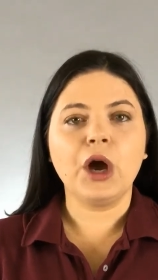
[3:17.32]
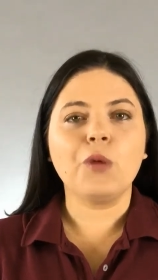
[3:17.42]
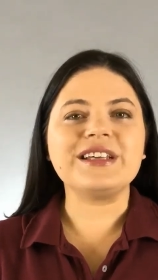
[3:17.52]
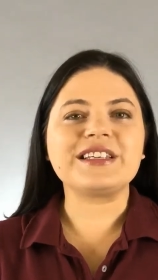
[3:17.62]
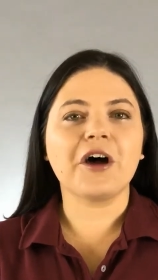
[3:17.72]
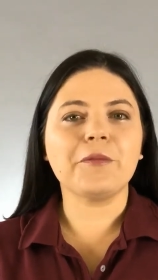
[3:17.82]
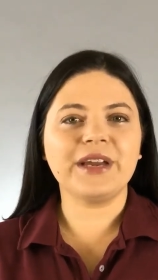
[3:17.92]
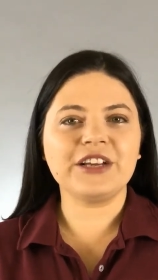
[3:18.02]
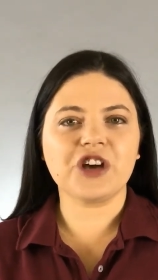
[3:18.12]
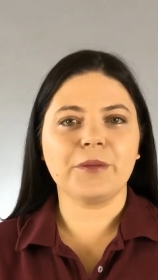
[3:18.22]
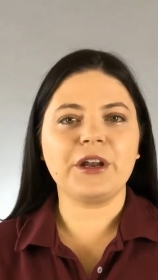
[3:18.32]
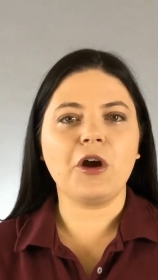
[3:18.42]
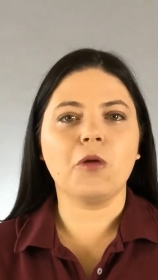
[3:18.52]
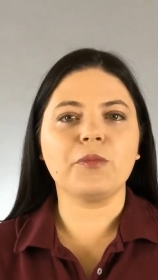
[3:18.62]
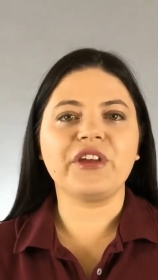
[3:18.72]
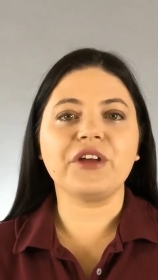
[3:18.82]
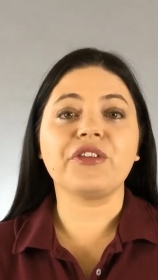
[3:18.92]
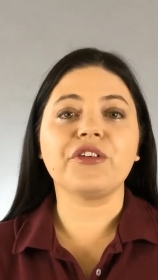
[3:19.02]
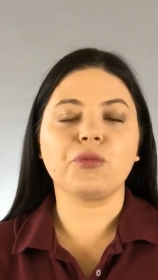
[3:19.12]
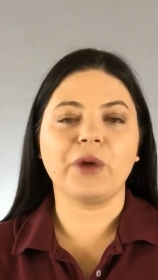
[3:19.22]
We saw a big jump in home
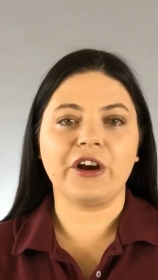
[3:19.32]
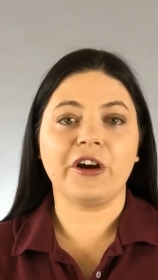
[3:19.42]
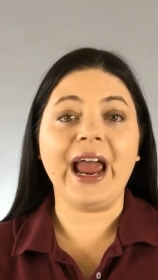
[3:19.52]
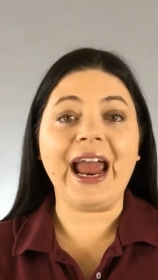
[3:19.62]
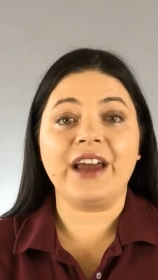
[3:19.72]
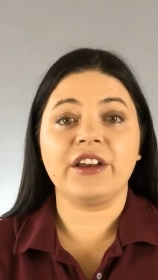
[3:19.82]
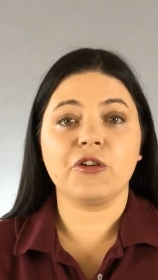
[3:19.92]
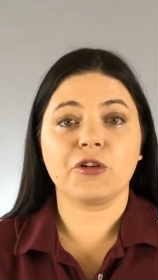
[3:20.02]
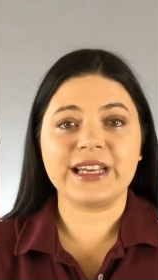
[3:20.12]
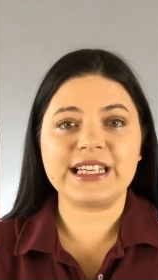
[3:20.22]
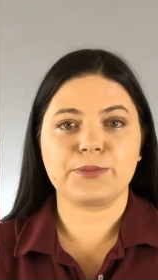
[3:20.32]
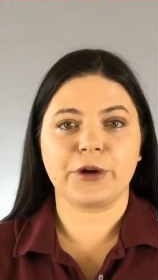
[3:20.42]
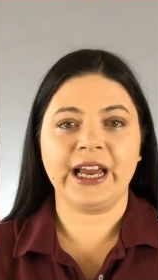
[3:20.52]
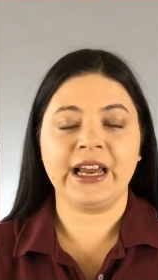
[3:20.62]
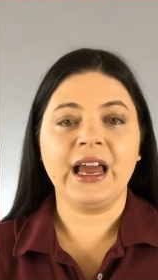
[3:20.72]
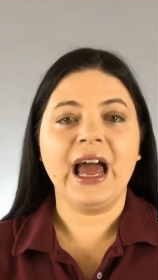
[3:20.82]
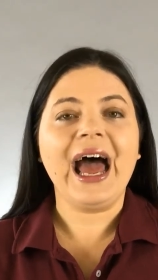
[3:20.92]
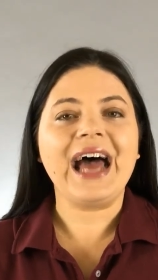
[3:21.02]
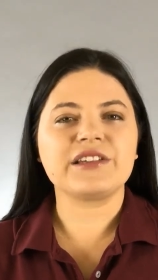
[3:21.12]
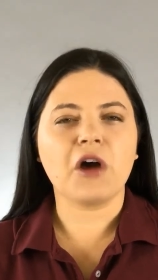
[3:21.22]
sales this winter and in early spring
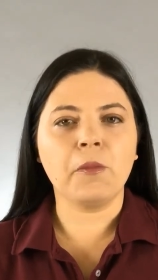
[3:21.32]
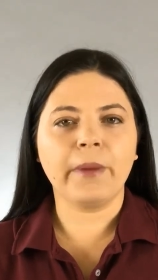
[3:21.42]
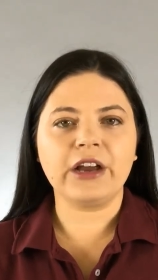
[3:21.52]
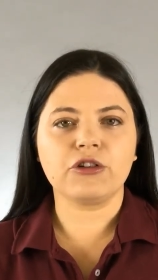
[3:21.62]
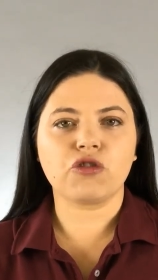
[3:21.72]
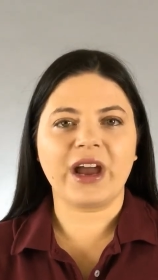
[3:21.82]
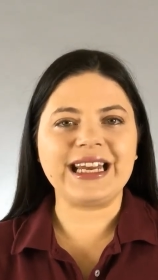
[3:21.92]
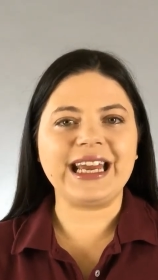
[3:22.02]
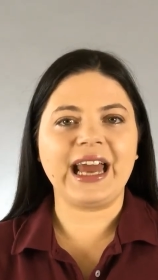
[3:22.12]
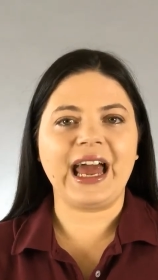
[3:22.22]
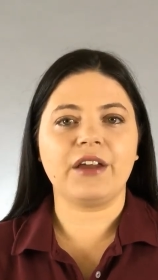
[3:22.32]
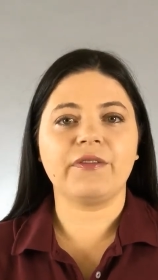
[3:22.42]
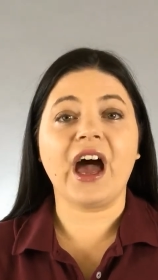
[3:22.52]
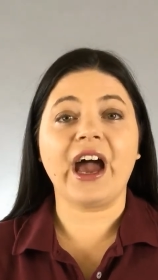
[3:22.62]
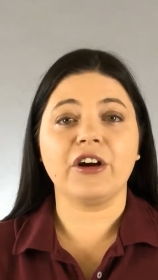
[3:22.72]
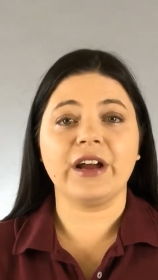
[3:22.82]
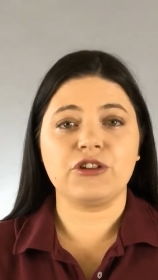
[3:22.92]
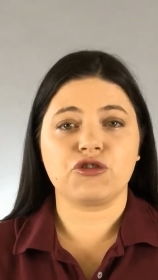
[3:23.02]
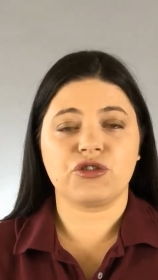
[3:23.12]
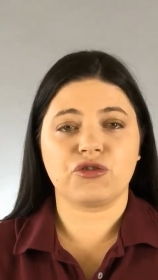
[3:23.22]
as home buyers tried to get ahead of the higher
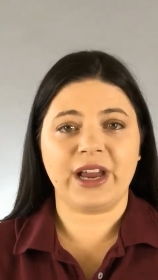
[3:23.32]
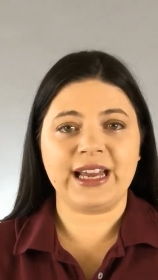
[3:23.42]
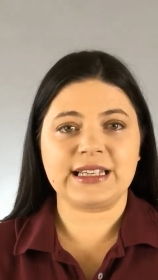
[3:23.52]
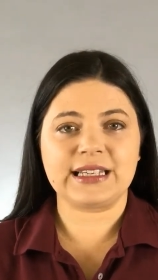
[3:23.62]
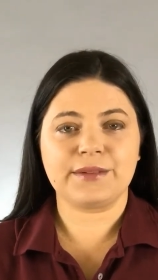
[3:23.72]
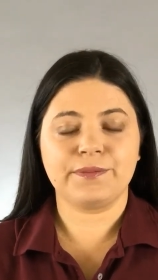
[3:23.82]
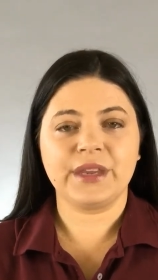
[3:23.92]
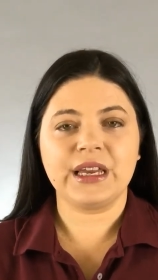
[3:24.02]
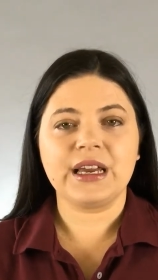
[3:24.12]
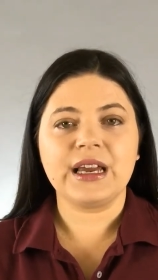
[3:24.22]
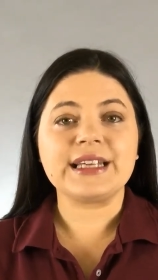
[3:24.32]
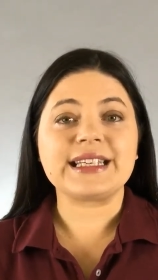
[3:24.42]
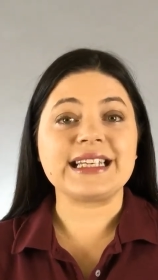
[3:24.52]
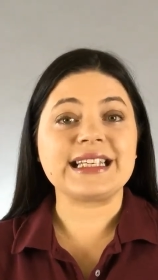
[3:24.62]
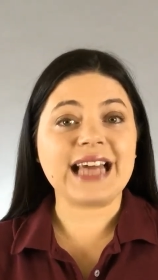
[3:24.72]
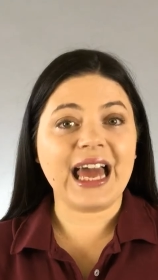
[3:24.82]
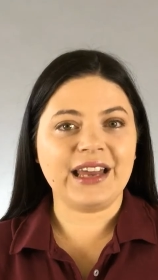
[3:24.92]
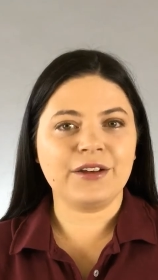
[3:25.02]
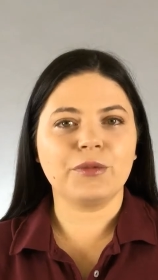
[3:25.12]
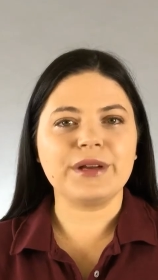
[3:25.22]
interest rates. Since
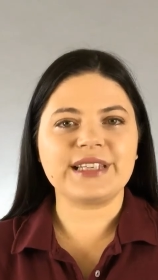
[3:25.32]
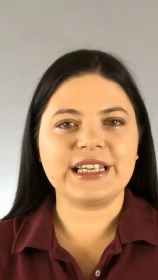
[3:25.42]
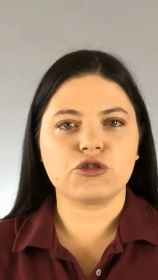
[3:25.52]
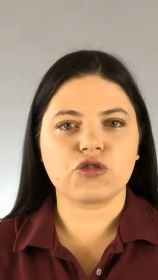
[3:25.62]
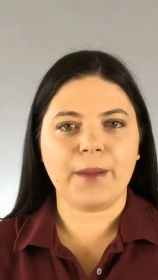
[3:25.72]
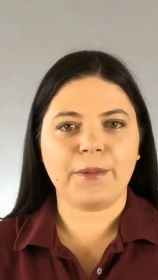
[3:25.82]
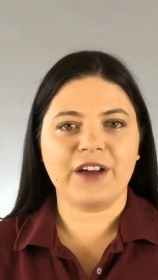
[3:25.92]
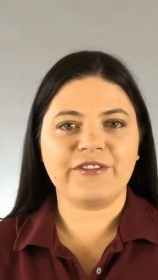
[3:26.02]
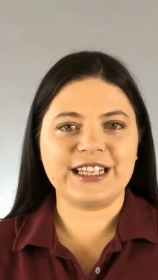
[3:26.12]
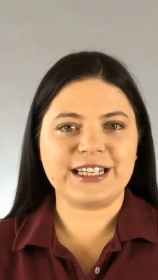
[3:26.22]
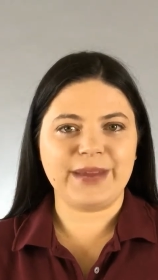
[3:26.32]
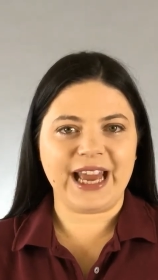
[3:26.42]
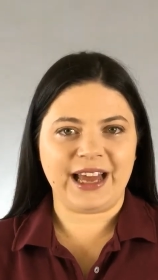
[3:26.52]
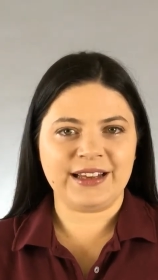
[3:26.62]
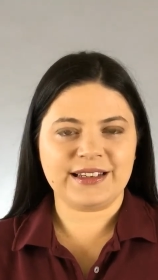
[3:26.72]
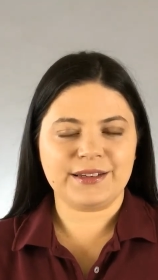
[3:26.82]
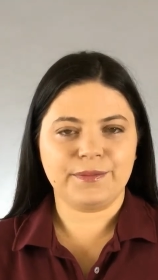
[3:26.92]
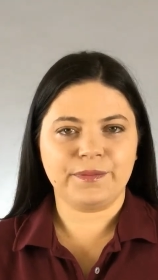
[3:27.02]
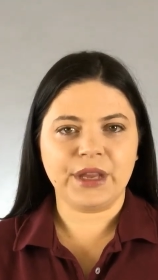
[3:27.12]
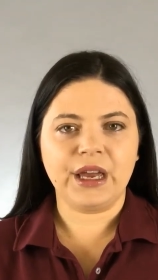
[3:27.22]
then, we've seen a drop-off in demand.
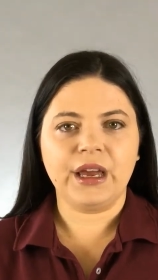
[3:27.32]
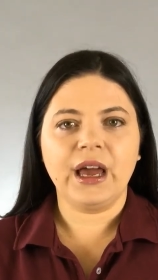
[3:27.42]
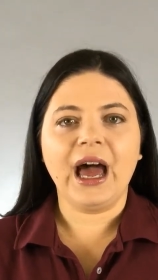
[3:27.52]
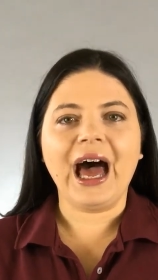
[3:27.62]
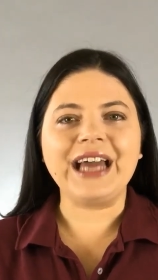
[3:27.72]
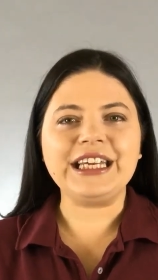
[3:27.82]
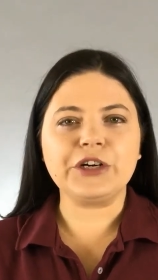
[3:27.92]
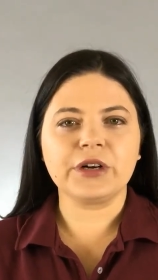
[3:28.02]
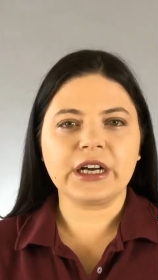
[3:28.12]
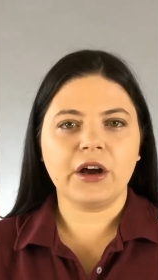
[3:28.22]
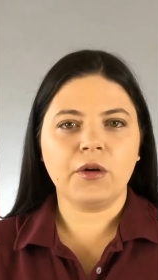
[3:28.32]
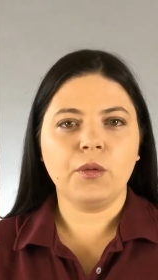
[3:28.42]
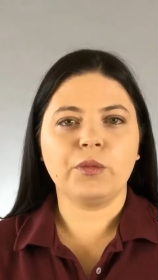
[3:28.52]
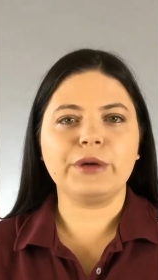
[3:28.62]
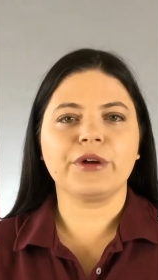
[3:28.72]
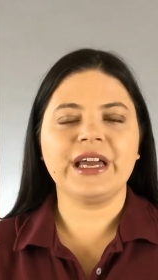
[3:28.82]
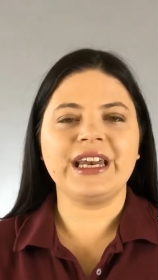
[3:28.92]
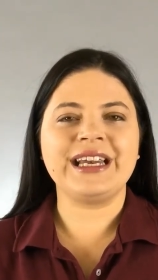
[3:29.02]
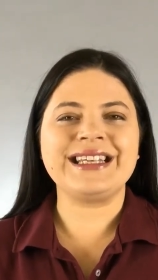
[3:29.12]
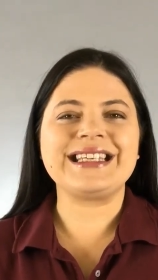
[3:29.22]
A year ago, we were
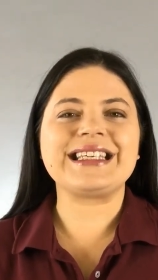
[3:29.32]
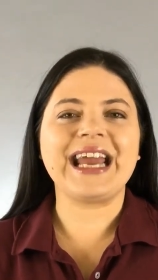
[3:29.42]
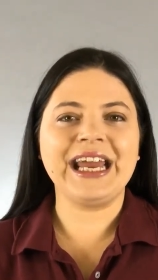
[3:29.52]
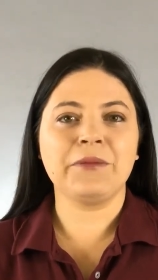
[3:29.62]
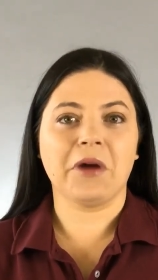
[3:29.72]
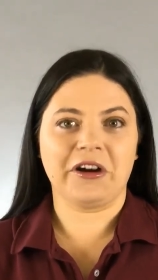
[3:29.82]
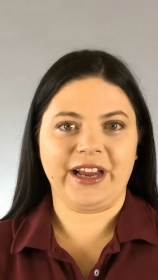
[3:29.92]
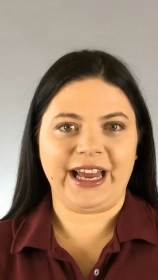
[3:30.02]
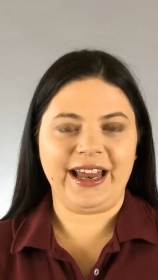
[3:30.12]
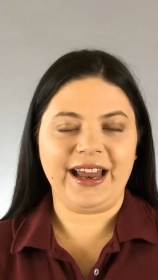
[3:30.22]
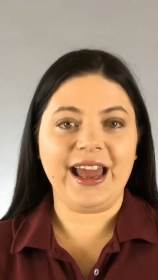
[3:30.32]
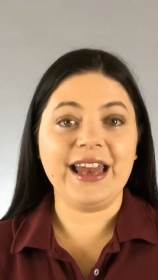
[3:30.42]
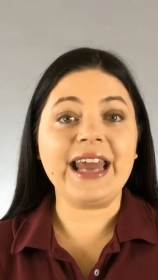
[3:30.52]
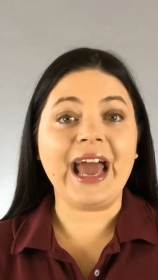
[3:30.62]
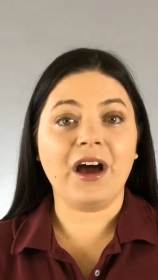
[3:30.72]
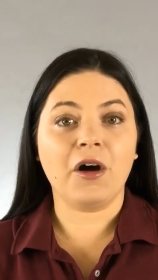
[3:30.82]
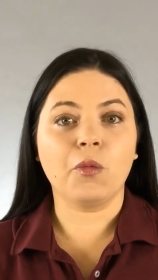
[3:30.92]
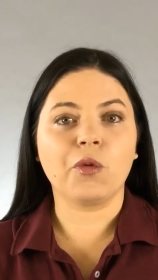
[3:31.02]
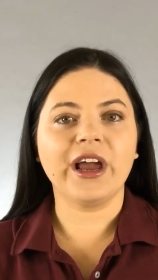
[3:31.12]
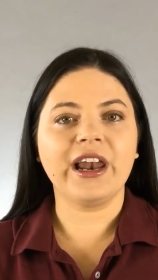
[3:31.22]
in an insane market, and now
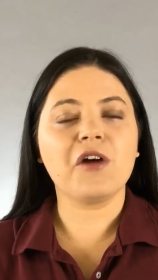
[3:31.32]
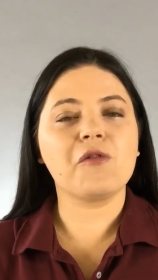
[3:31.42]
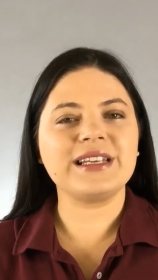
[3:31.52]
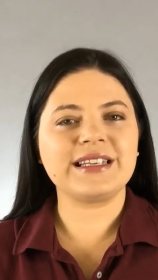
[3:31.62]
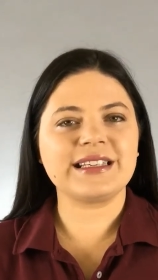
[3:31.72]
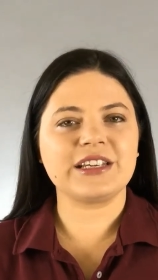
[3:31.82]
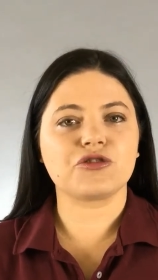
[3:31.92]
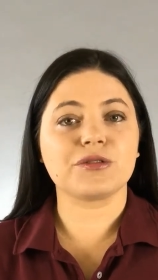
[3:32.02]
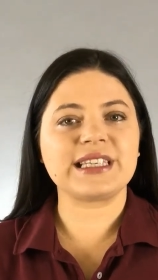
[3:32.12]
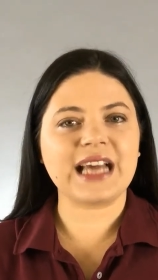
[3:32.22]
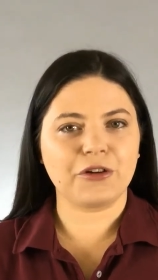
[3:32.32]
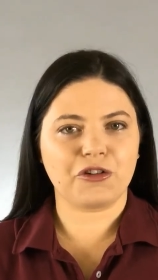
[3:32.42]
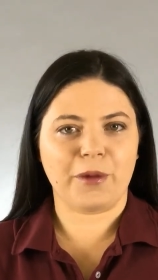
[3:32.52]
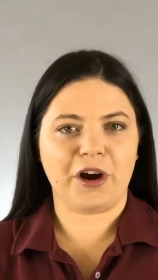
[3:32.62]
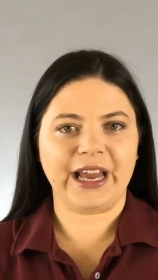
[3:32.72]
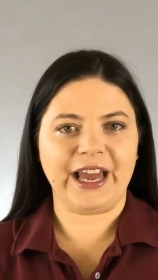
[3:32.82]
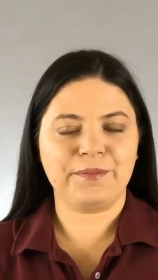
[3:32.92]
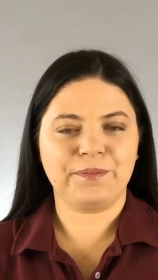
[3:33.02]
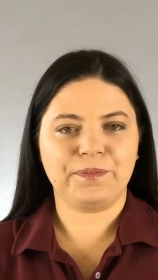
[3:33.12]
we're in a quintessential seller's market.